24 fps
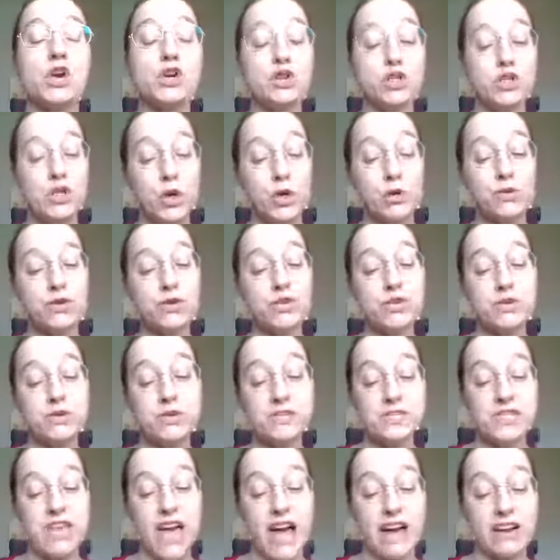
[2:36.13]
to the
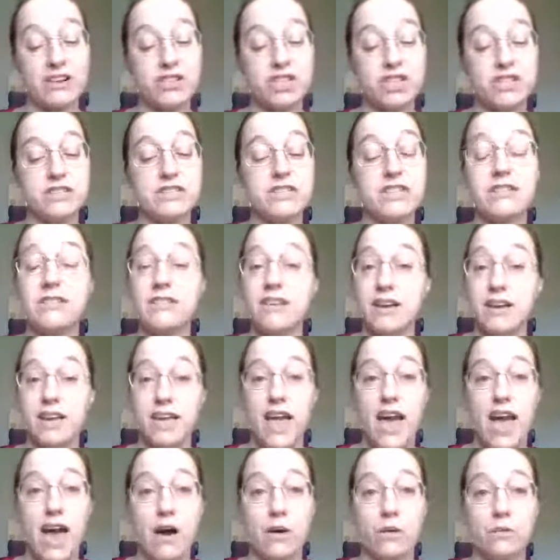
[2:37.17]
transactions in the
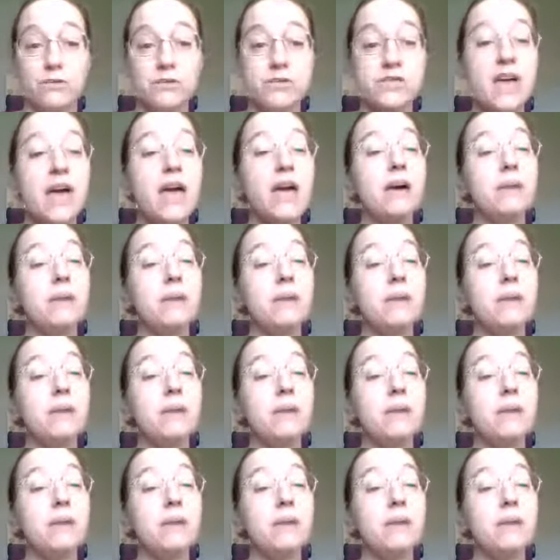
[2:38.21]
accounts,